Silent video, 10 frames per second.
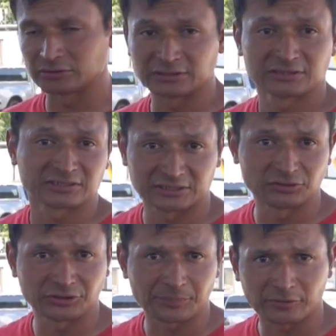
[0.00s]
this is
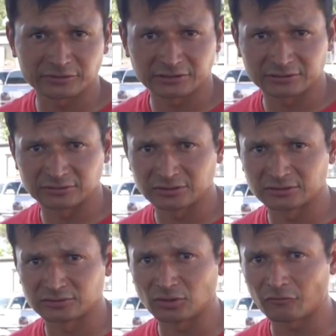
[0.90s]
still in the process
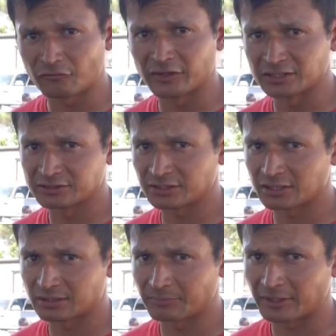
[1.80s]
it's is not finished
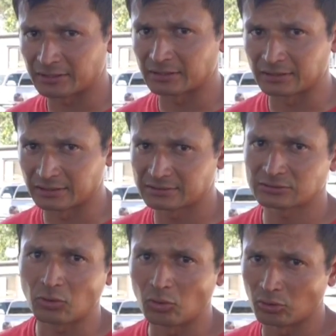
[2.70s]
yet but this
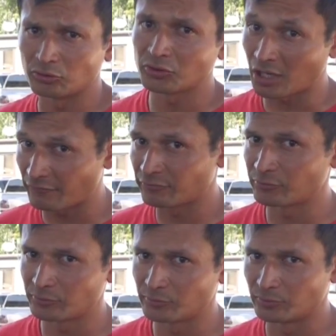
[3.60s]
is all you have
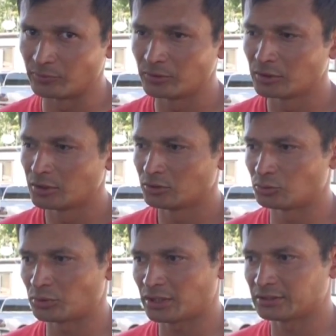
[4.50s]
to do
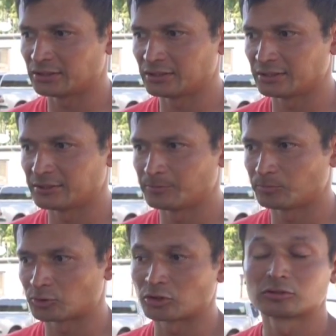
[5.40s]
to get the
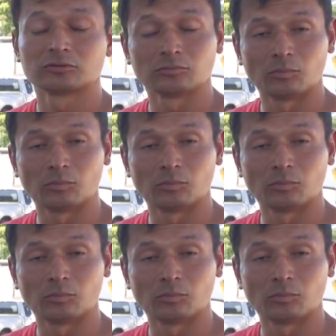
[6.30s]
truck